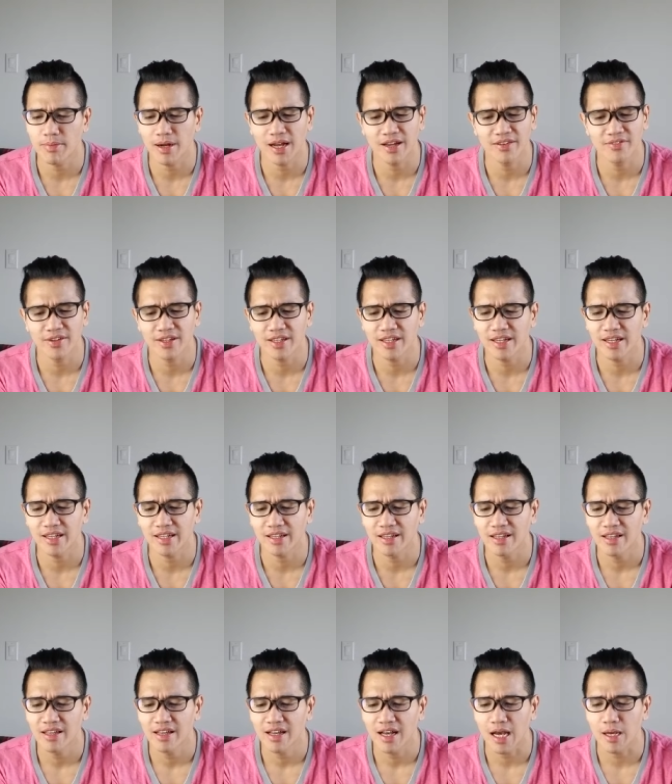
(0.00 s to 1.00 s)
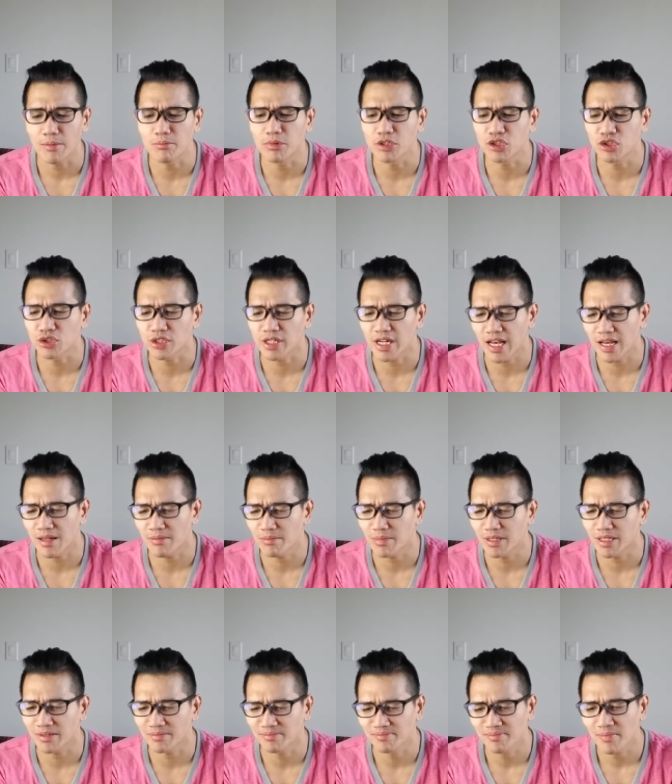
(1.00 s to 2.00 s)
I think I, I butchered that,
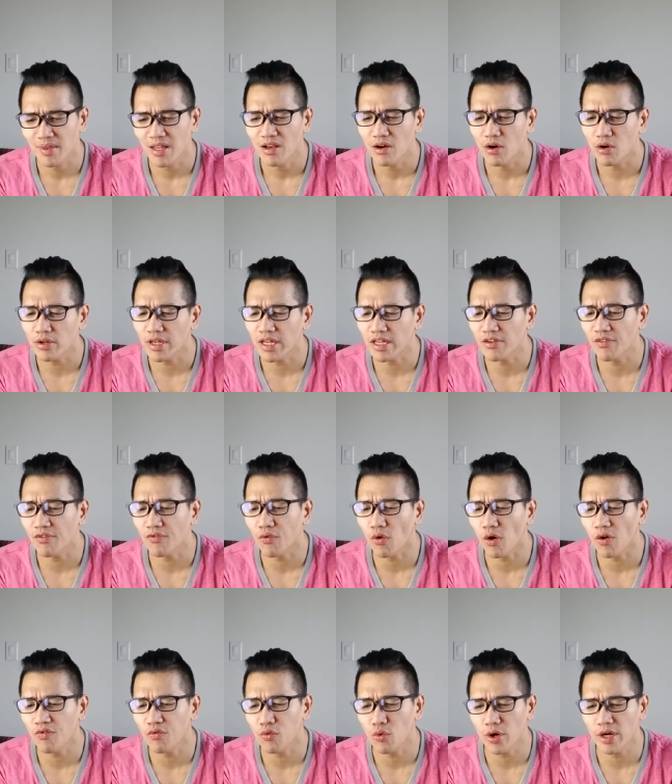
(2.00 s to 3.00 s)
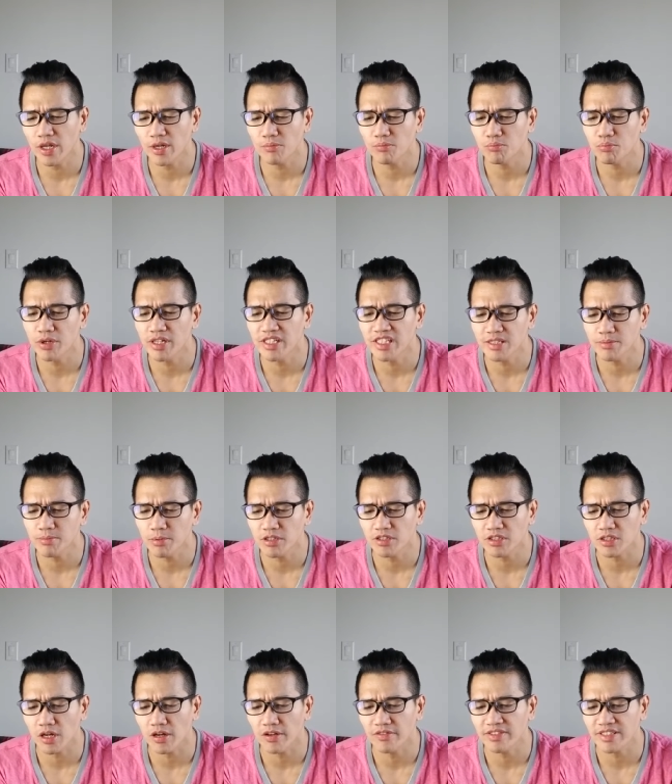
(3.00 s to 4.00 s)
but okay, the fourth one, Principles
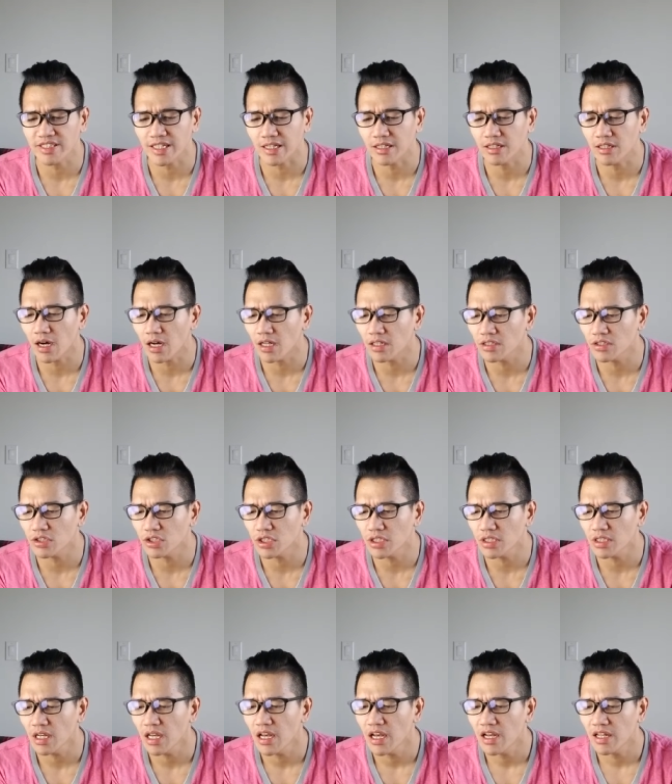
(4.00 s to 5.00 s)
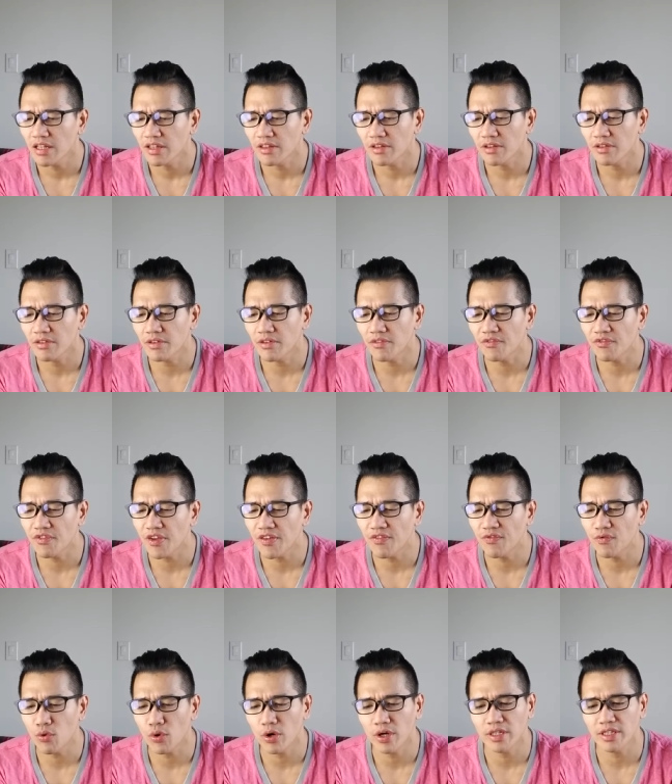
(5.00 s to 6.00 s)
of Psychology. The
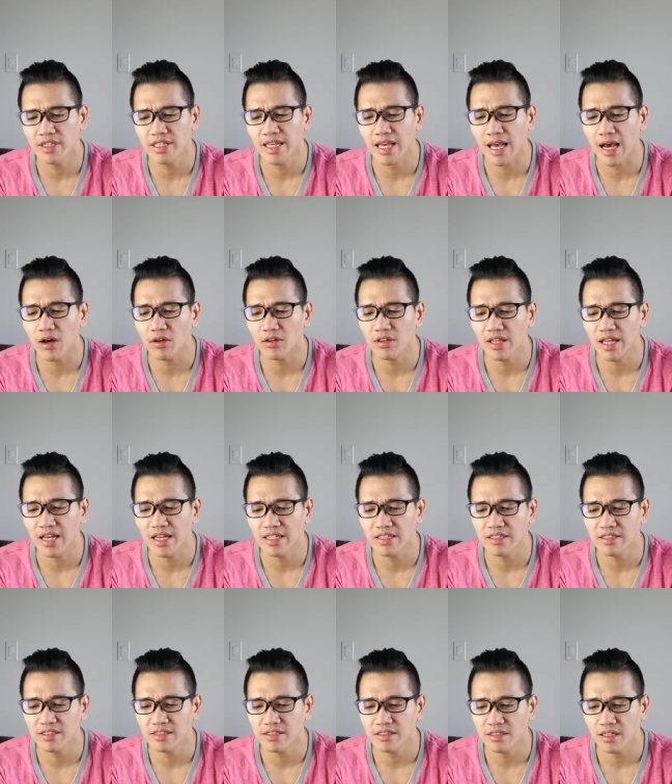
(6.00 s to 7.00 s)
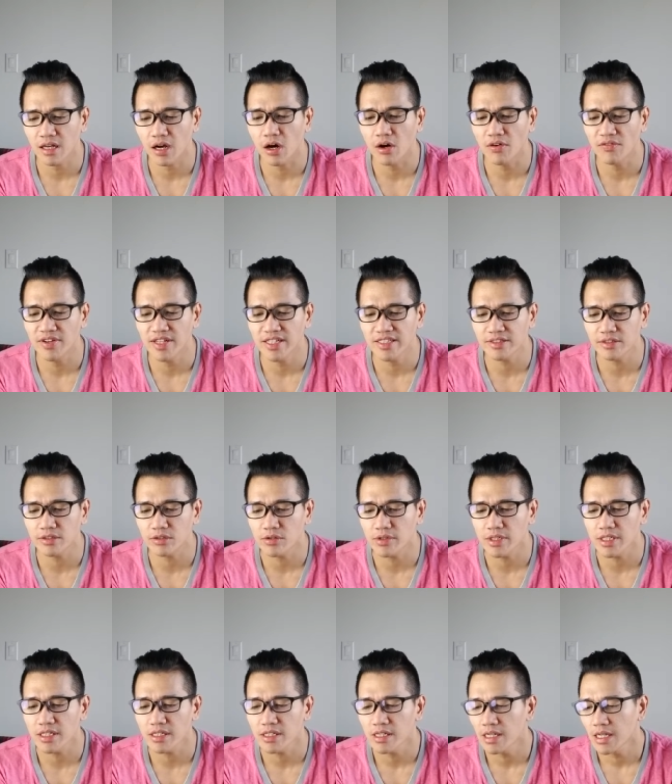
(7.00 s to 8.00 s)
fifth one, The Outline of
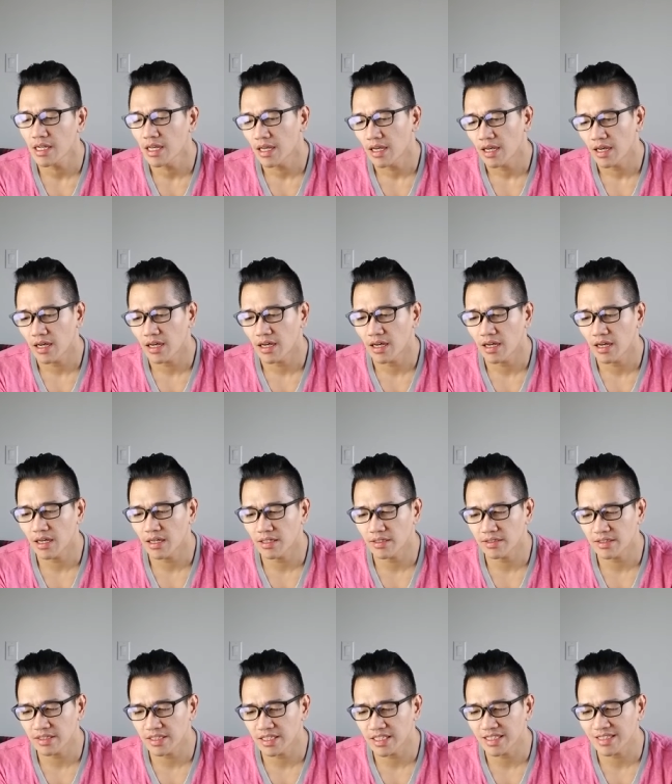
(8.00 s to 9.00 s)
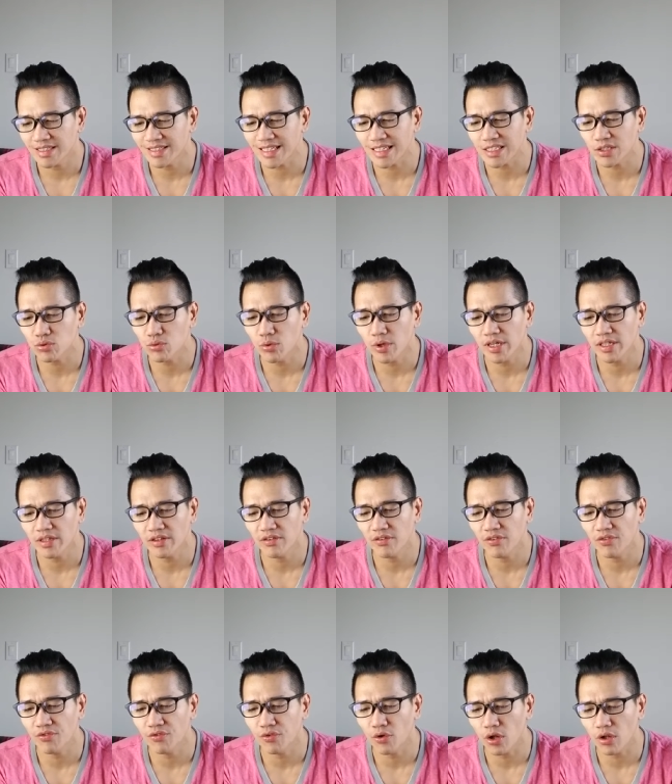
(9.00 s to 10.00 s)
History. Uh, the sixth one,
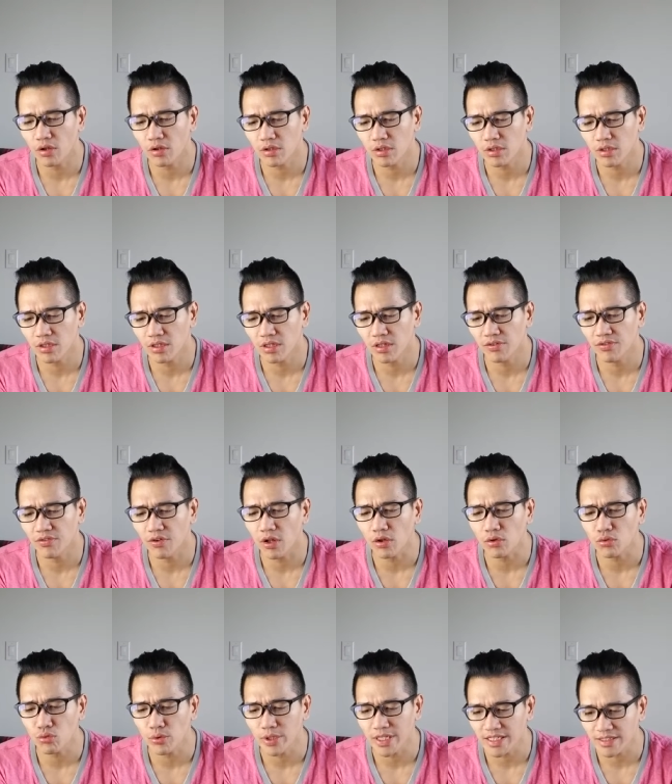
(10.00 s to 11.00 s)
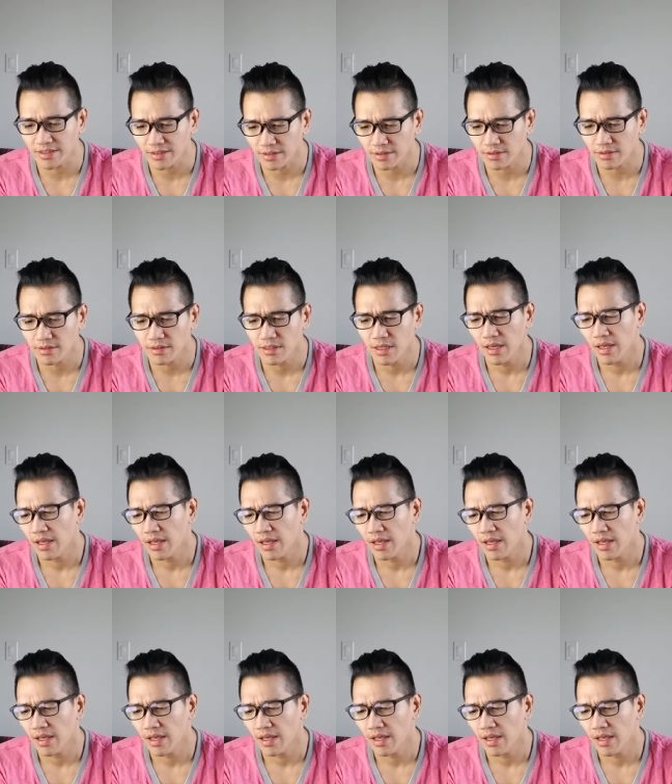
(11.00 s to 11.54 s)
Folk, uh, Folkways.